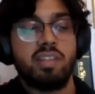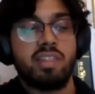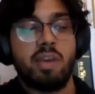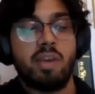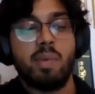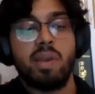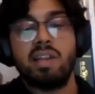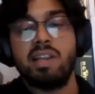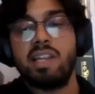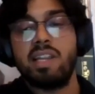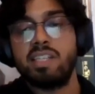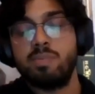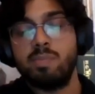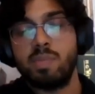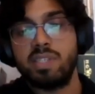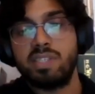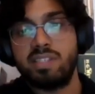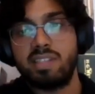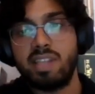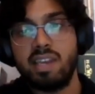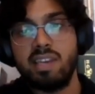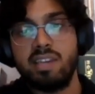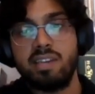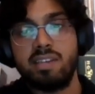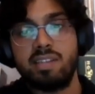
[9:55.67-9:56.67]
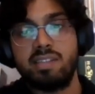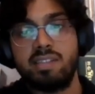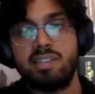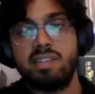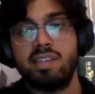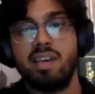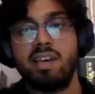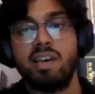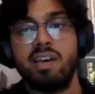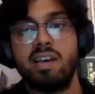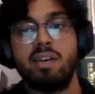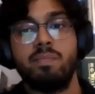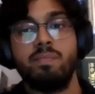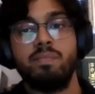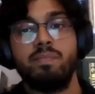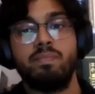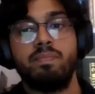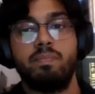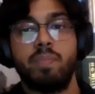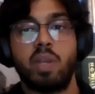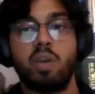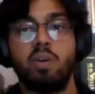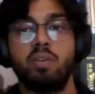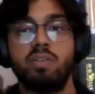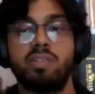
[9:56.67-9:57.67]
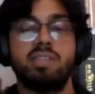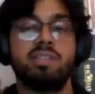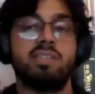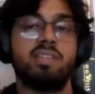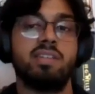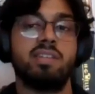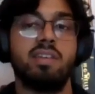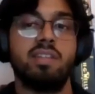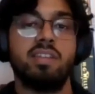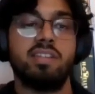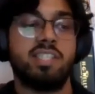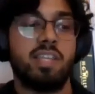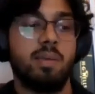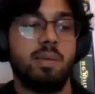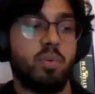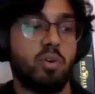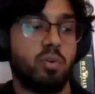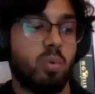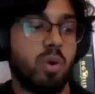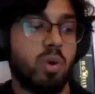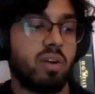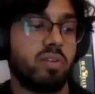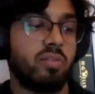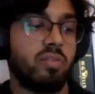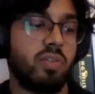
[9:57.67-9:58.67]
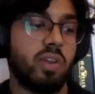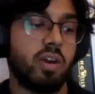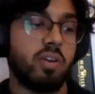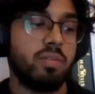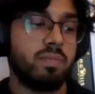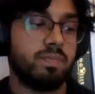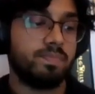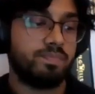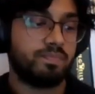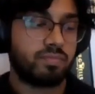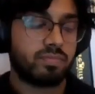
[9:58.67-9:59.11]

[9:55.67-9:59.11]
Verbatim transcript: They make less mistakes because there's a simple workflow.